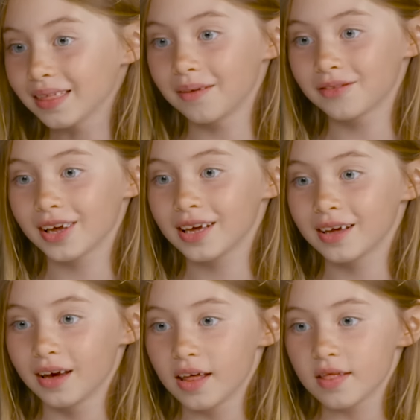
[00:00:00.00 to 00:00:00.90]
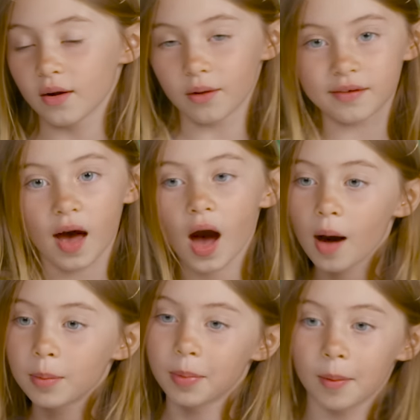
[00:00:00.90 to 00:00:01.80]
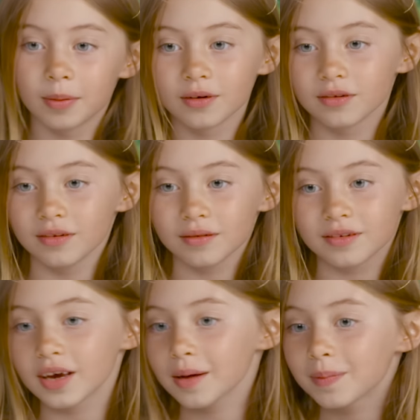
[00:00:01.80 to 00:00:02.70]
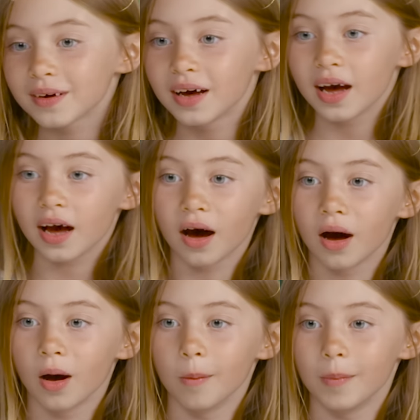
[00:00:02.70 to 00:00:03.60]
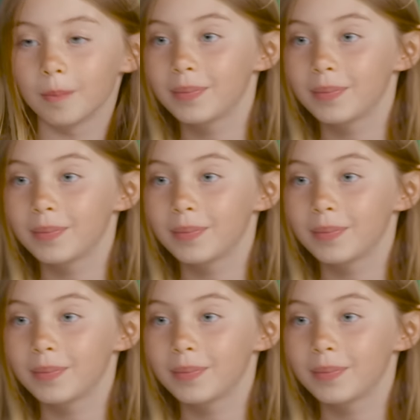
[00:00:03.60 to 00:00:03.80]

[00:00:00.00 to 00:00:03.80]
loved it. There was Hubba Bubba tape, um,